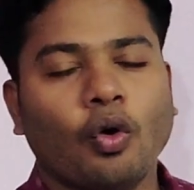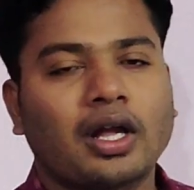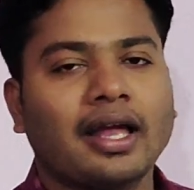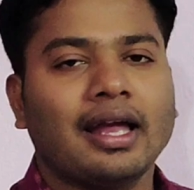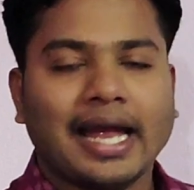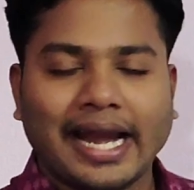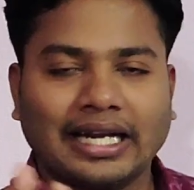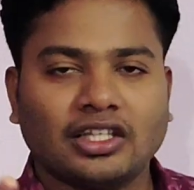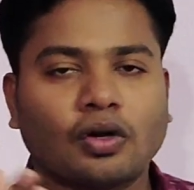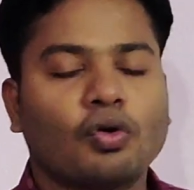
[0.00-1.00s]
Okay,
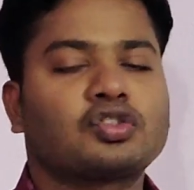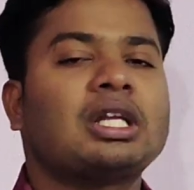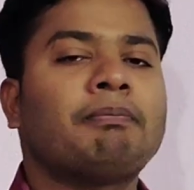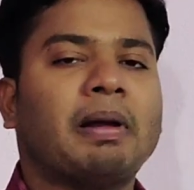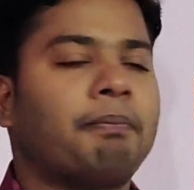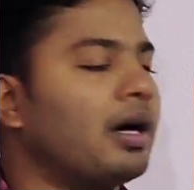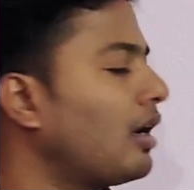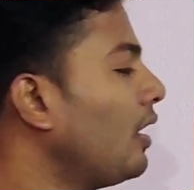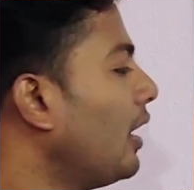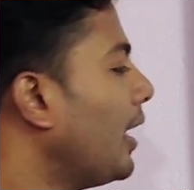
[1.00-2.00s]
in the question
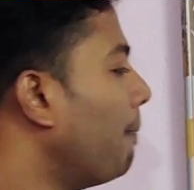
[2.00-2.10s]
paper,